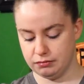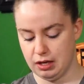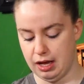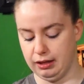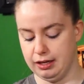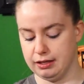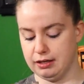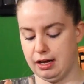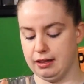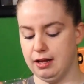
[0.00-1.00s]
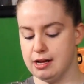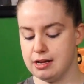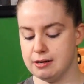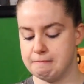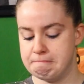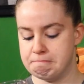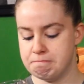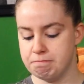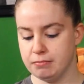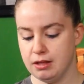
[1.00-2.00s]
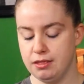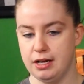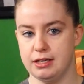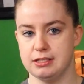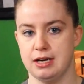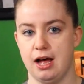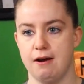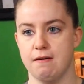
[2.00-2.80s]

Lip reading: I like that it's not